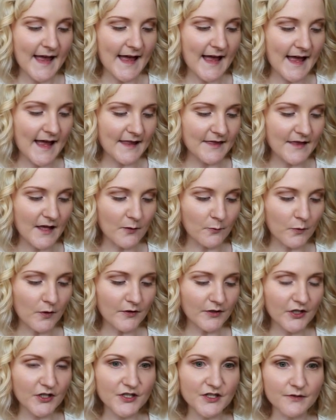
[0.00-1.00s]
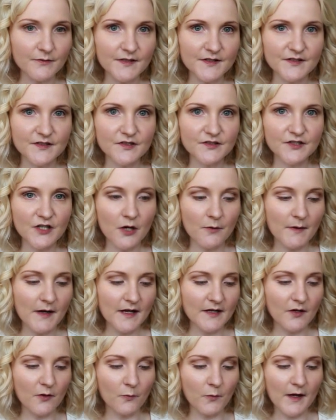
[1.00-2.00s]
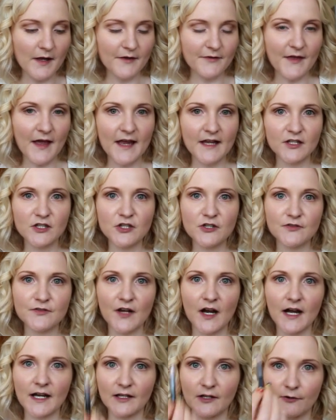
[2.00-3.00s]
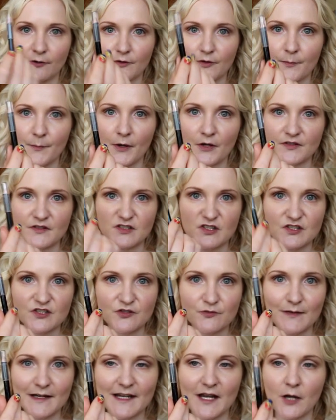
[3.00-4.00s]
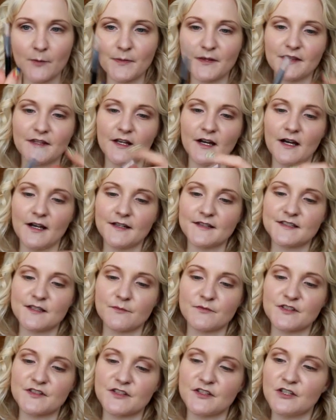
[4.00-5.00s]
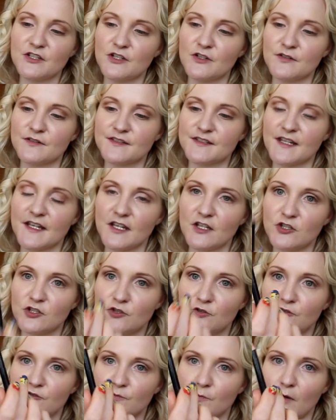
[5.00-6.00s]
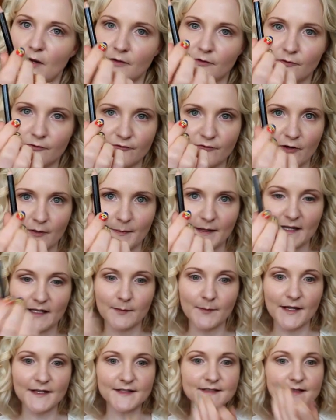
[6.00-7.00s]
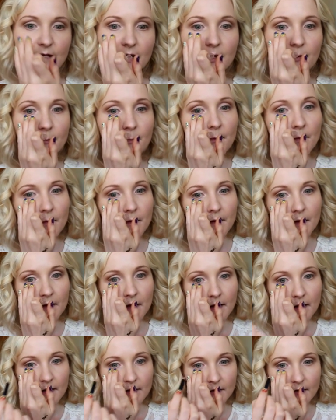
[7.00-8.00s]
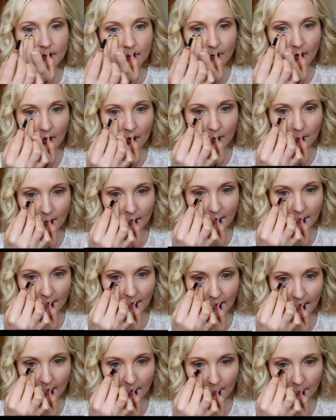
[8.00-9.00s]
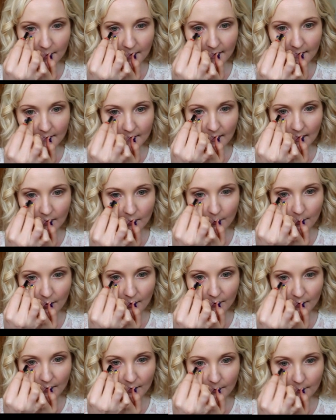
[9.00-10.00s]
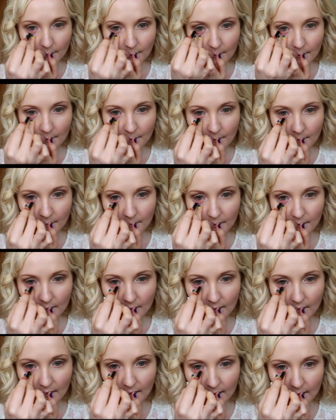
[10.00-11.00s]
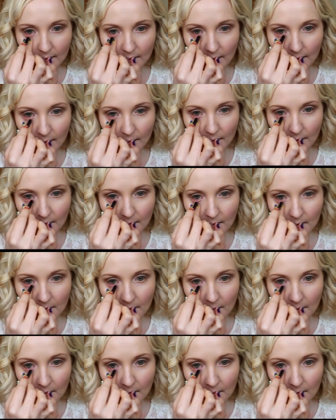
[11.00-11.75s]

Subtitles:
And then what I'm going to do is just go in with a nude eyeliner at the bottom, just to really open the eyes. So I'm just going to use the nude one from Illamasqua. Just open the eye and place that at the bottom, just like so.